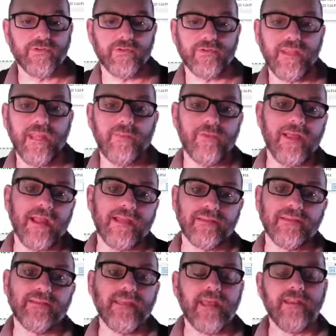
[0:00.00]
your table as a
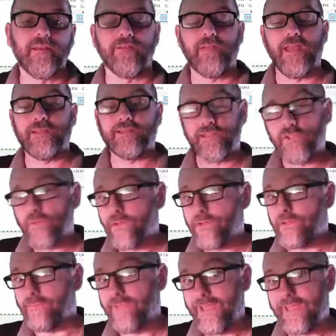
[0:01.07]
set of SQL
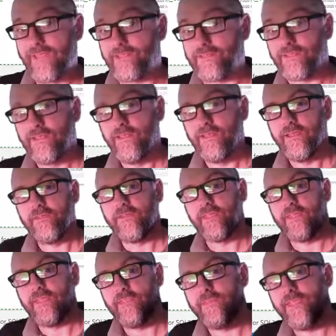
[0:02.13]
commands
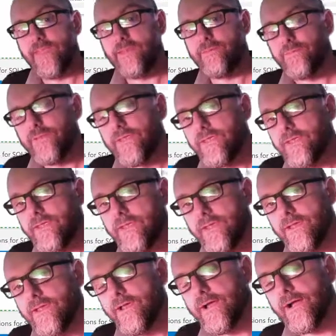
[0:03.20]
that can then be
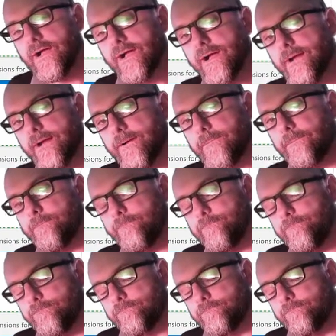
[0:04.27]
run